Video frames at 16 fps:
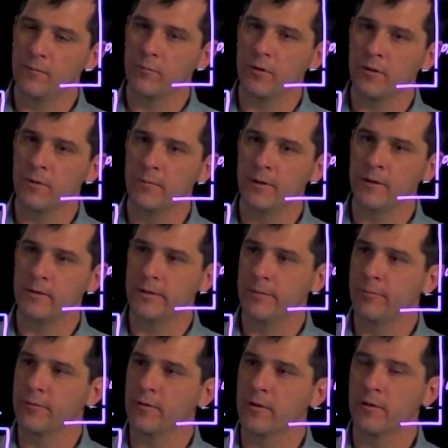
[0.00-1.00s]
permanently
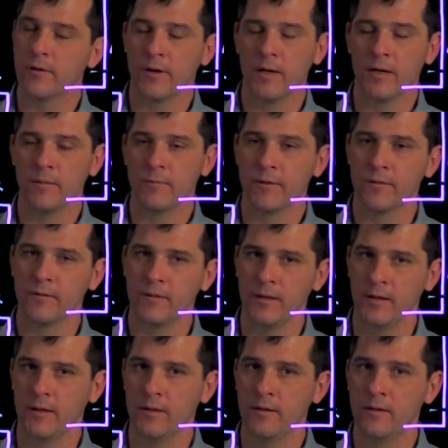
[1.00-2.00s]
program the
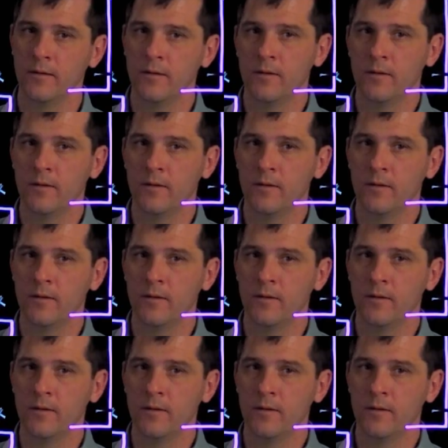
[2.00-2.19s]
state